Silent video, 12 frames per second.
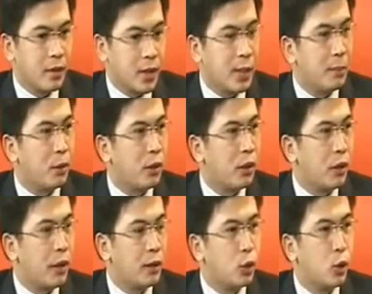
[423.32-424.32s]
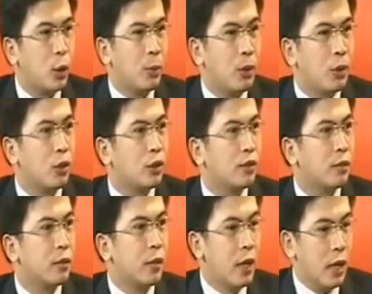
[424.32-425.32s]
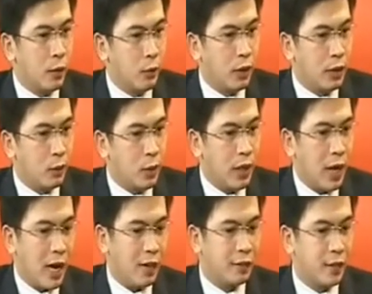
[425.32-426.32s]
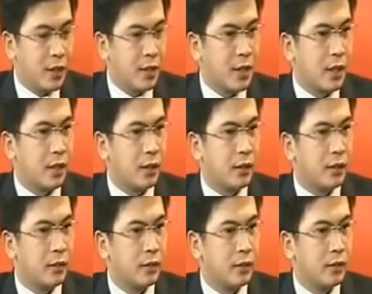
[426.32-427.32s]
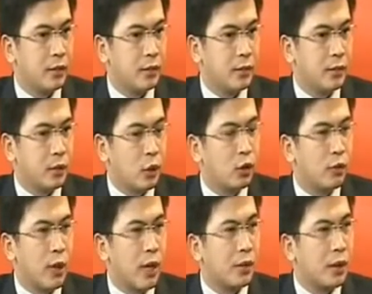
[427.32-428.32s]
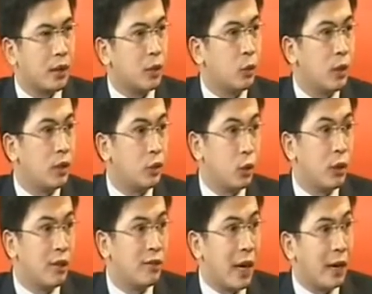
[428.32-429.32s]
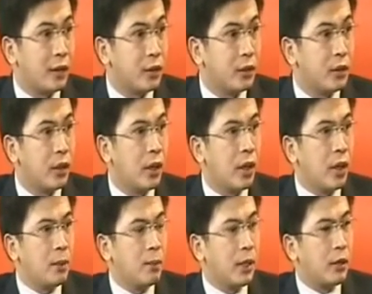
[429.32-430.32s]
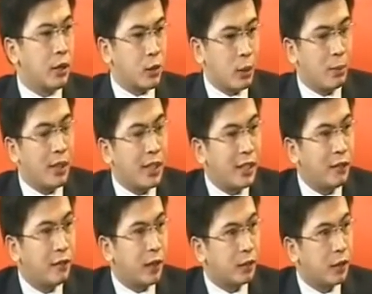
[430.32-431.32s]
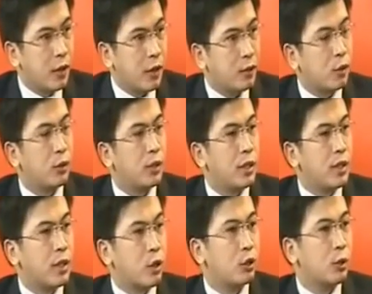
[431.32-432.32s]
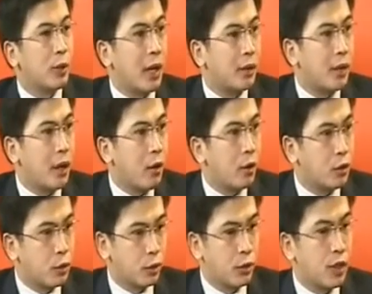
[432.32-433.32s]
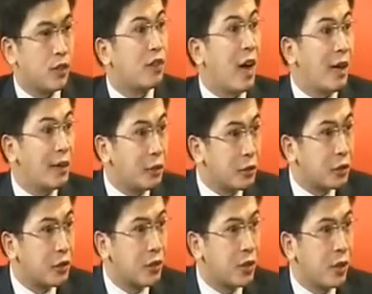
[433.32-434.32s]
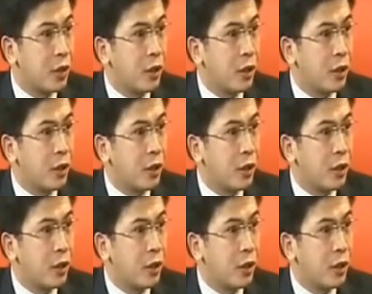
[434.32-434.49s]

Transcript: simple and doable code of... We have this code of conduct that we truly value, because we believe that through this code of conduct, or through these values